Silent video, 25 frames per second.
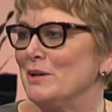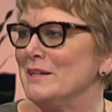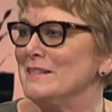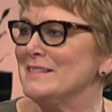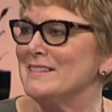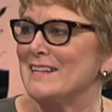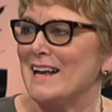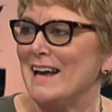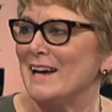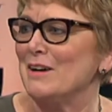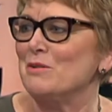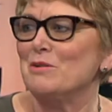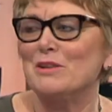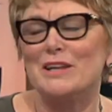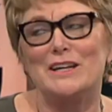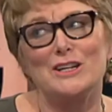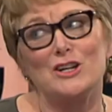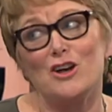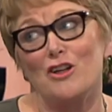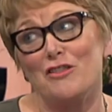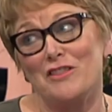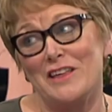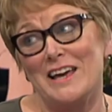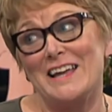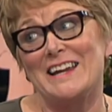we say, well, they're
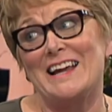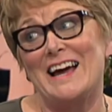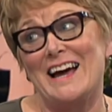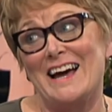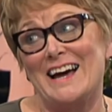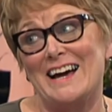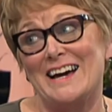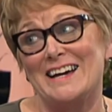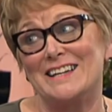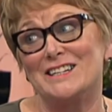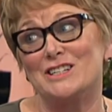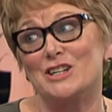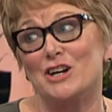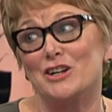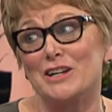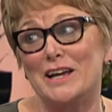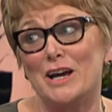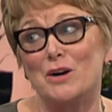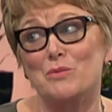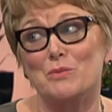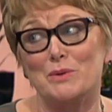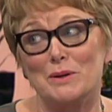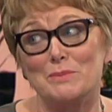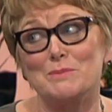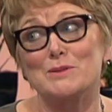not that hard card yeah. on
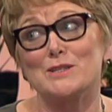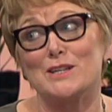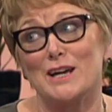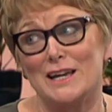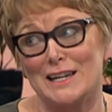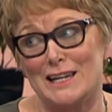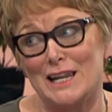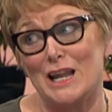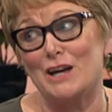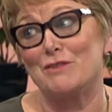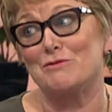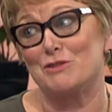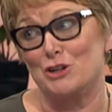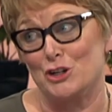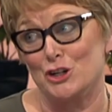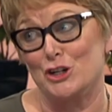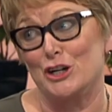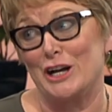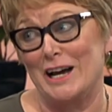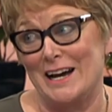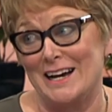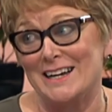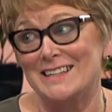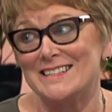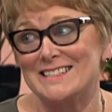our website, Love Your
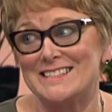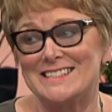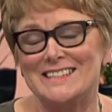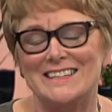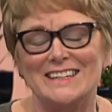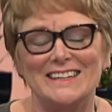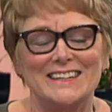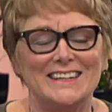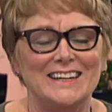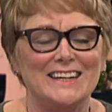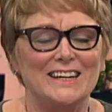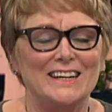Guts. Yeah.